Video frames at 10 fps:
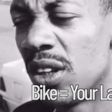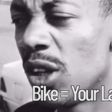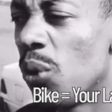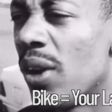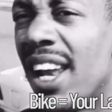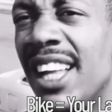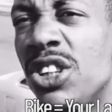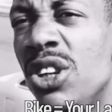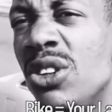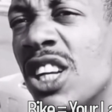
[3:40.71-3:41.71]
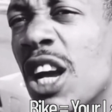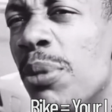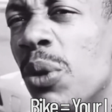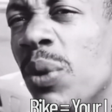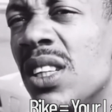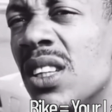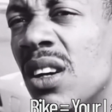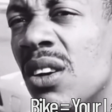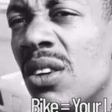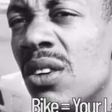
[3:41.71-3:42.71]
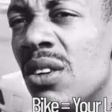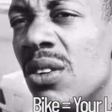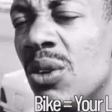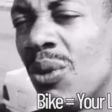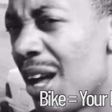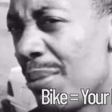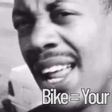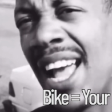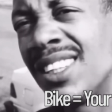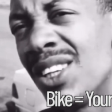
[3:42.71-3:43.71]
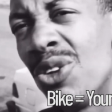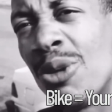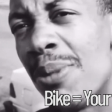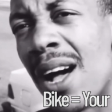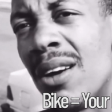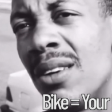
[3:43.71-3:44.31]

The one I let you use a couple of weeks ago. The one I've been asking you about.